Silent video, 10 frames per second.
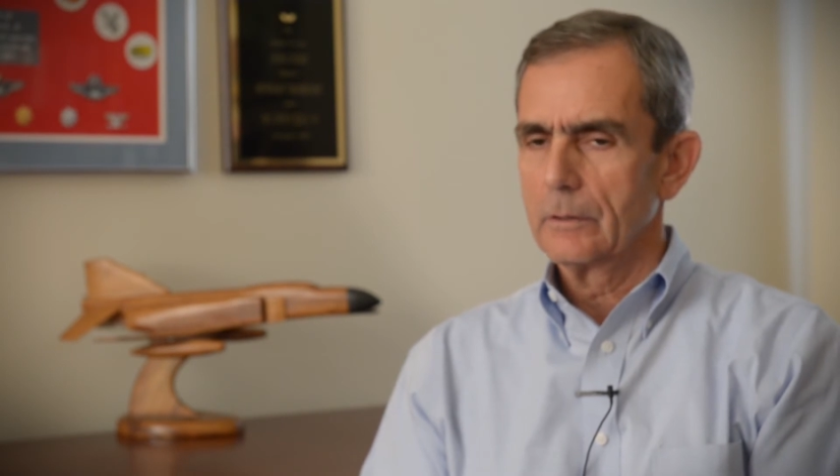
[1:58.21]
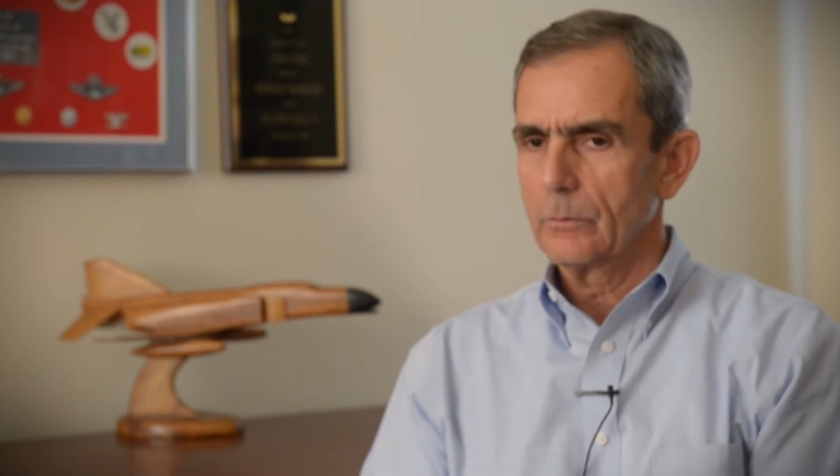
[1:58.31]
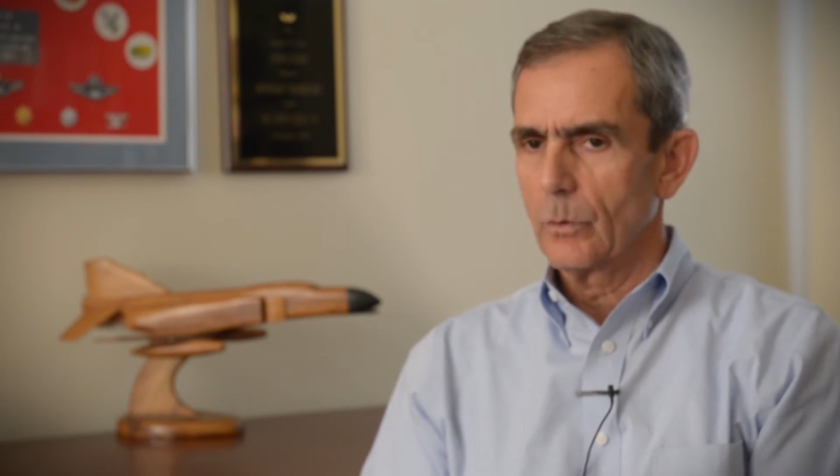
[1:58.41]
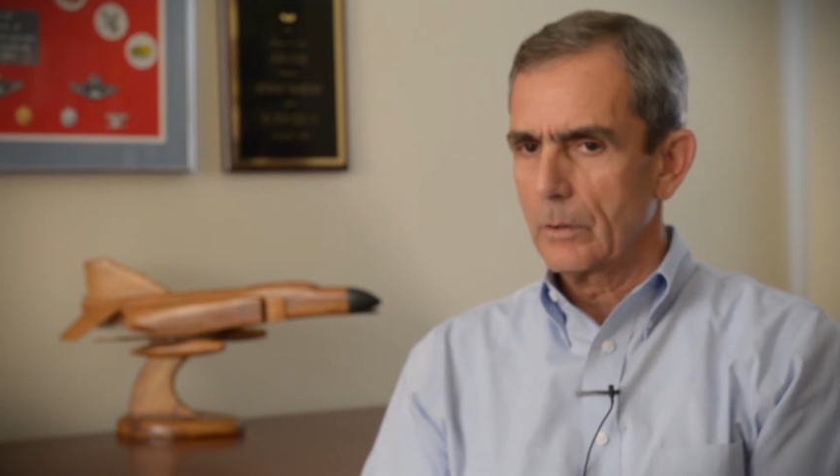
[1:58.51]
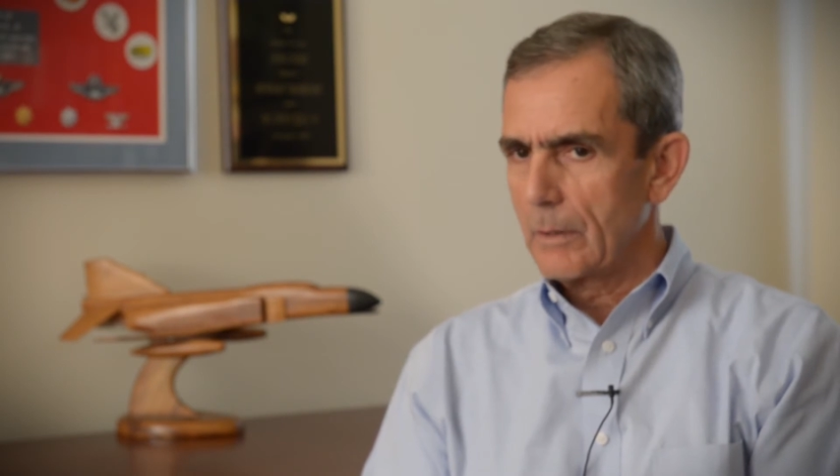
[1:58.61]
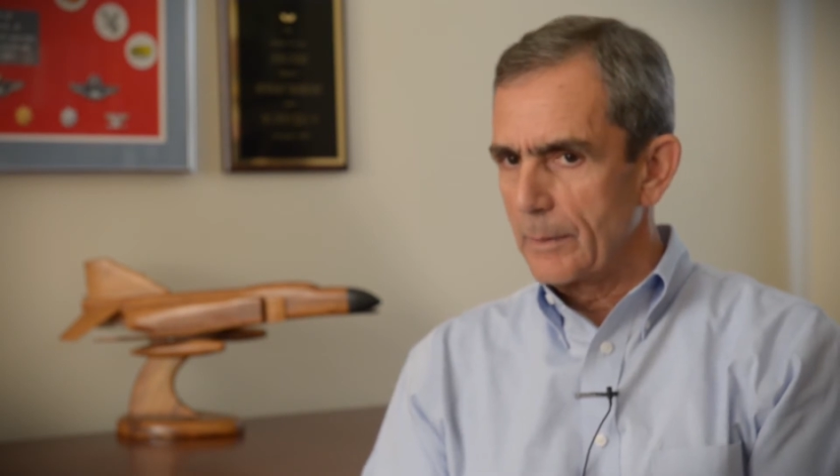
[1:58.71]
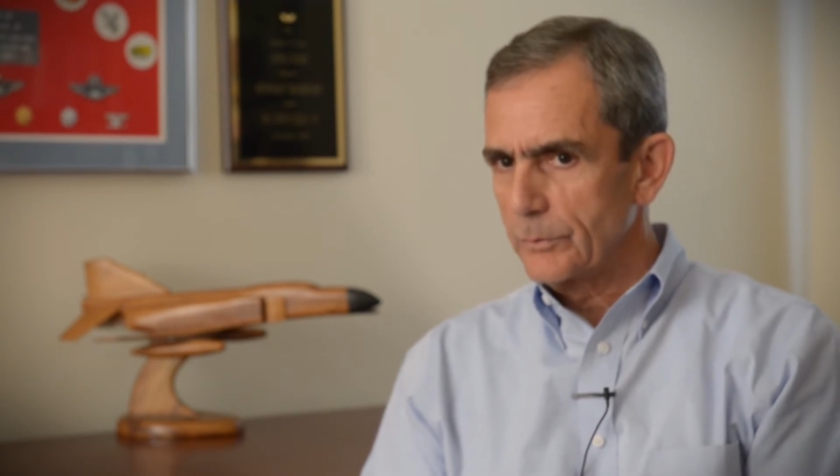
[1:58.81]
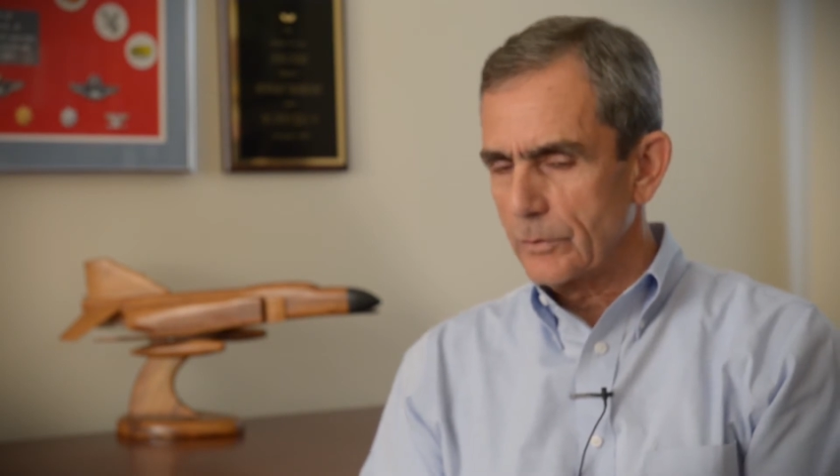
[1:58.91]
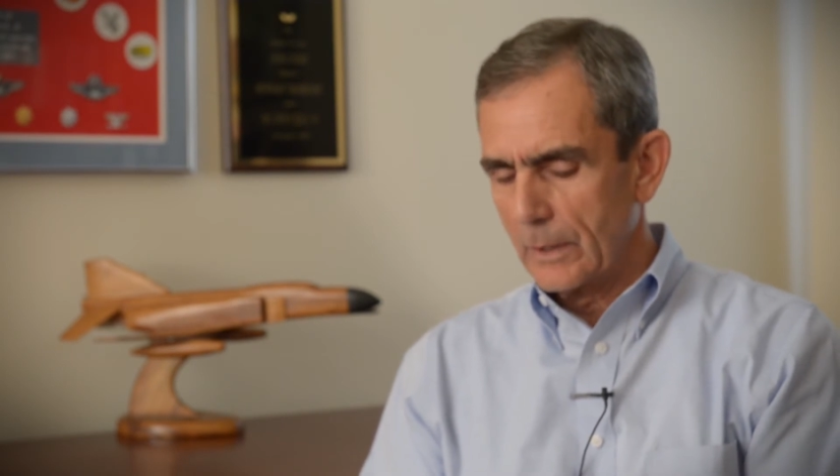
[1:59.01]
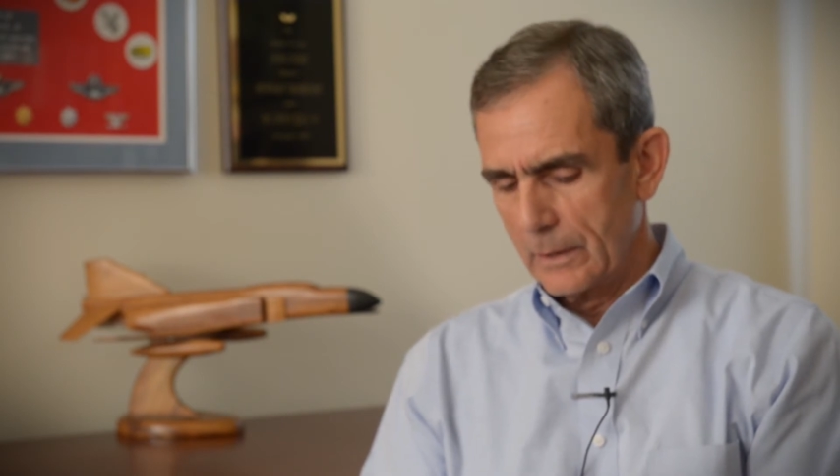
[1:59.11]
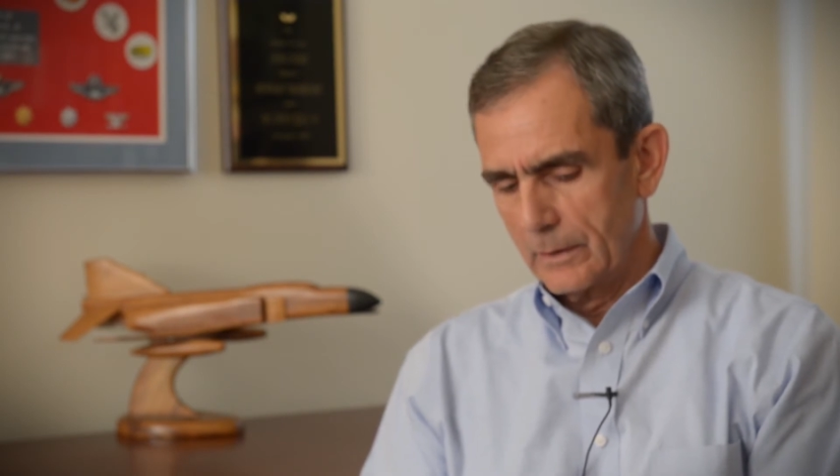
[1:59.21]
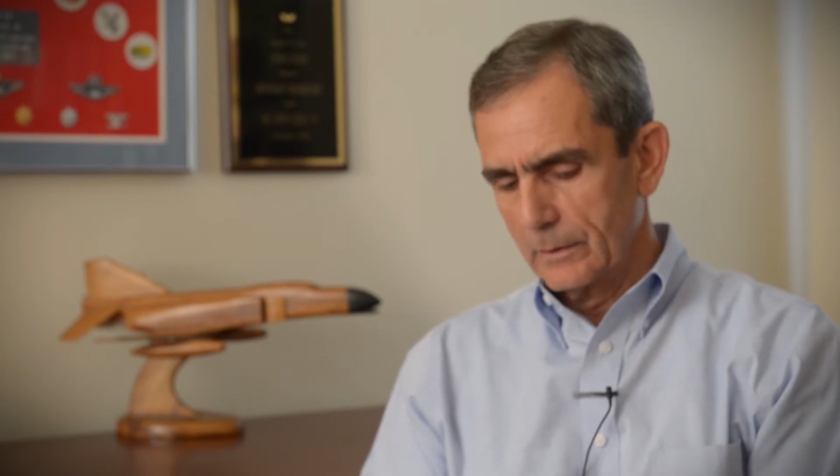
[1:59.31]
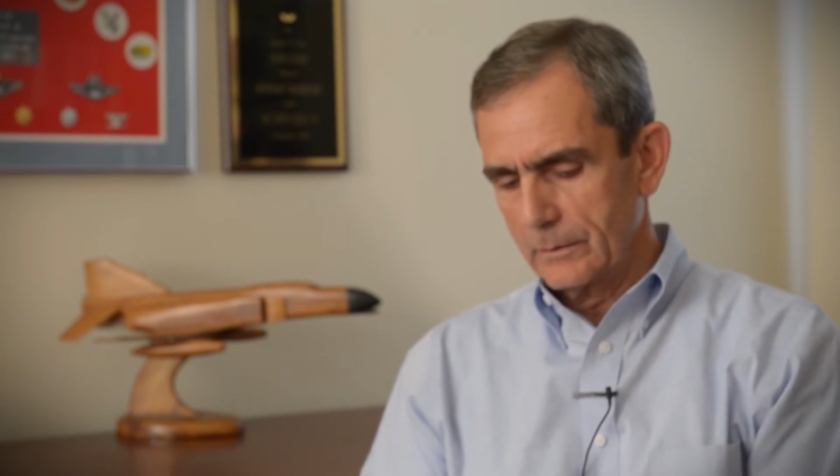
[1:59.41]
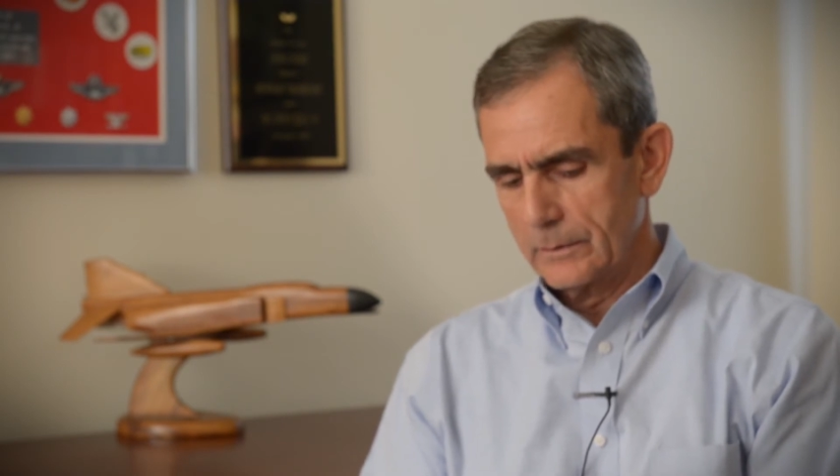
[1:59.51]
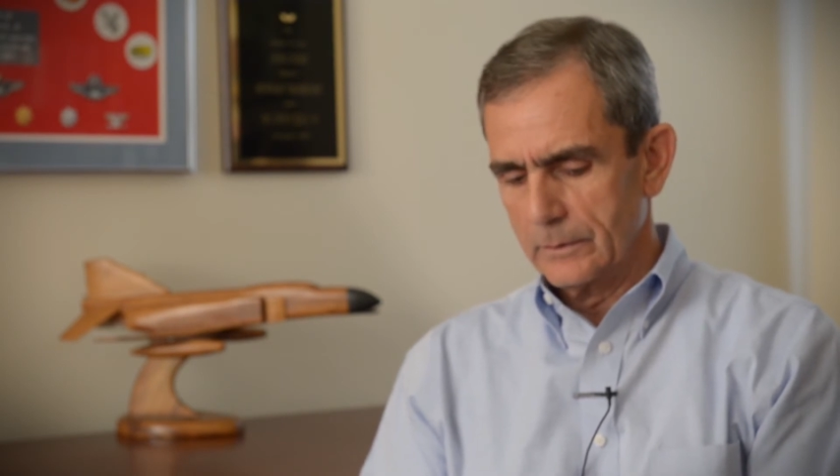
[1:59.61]
war crimes
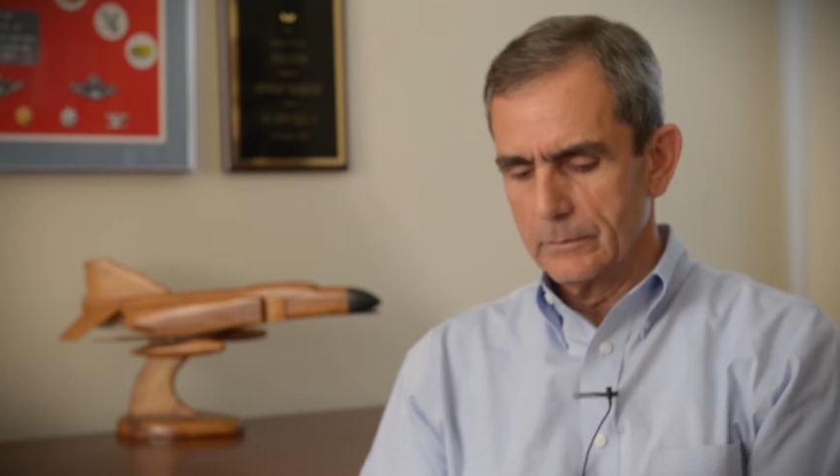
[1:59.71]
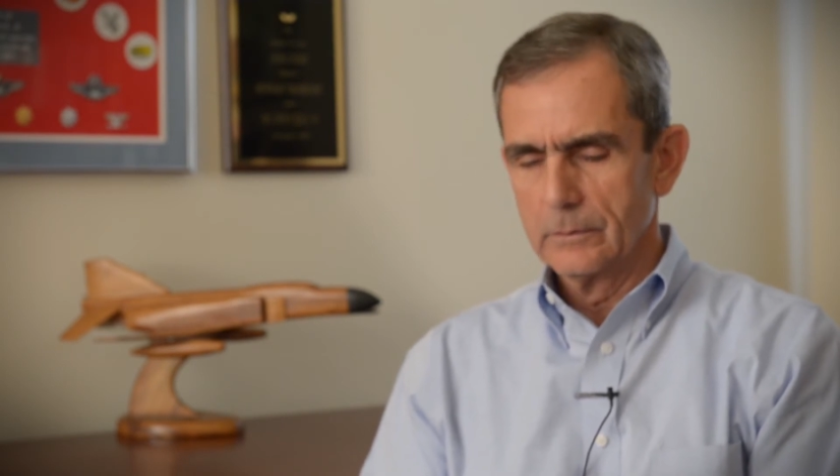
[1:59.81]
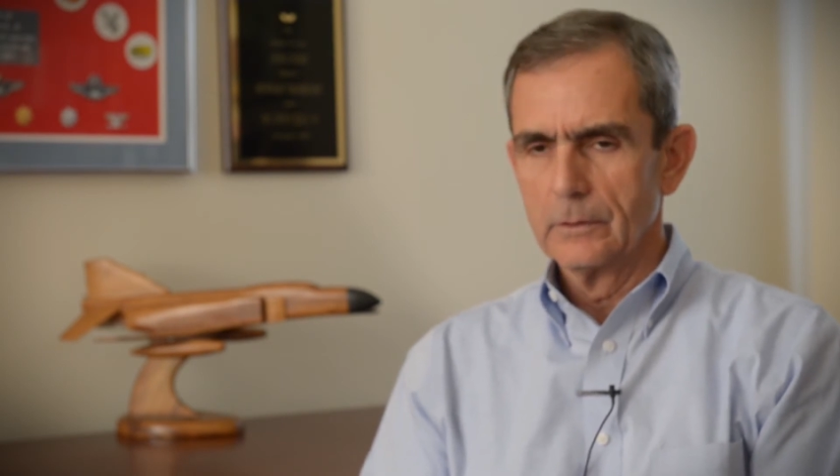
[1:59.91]
trials and